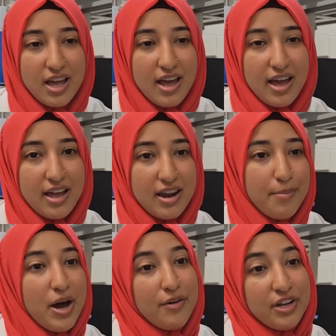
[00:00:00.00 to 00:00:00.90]
and
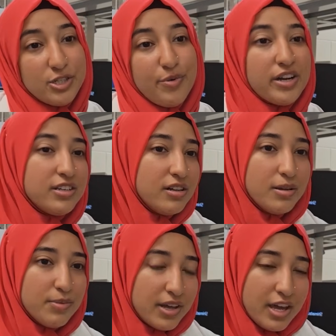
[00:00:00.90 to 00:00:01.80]
about its practical
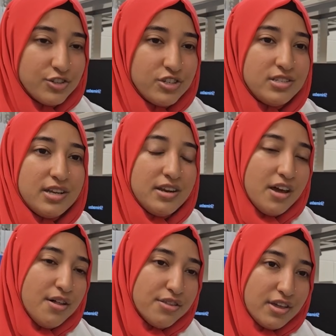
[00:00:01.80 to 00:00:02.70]
implications in
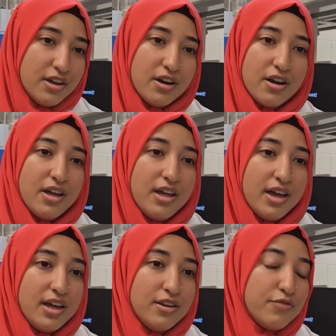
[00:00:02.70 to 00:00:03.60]
healthcare
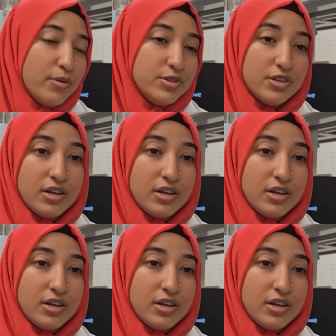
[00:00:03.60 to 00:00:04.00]
and pharmaceutical